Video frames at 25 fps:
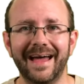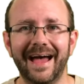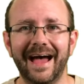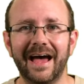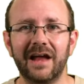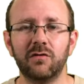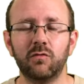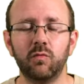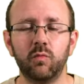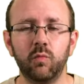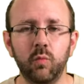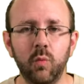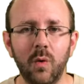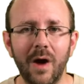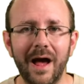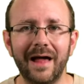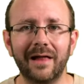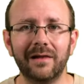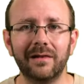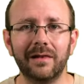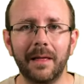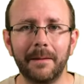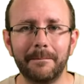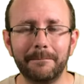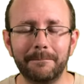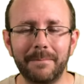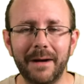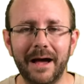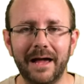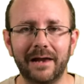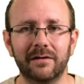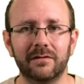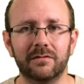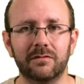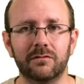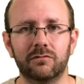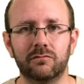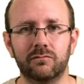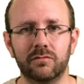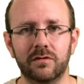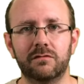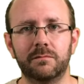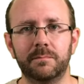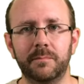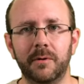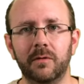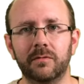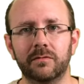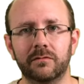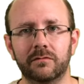and well-balanced
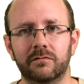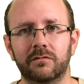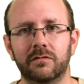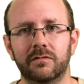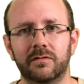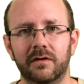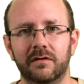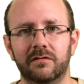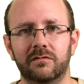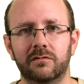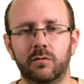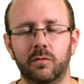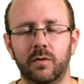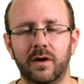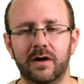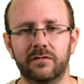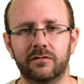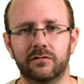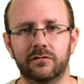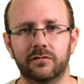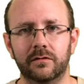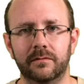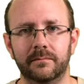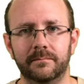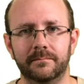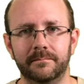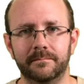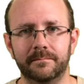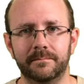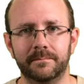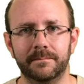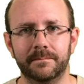response to this question.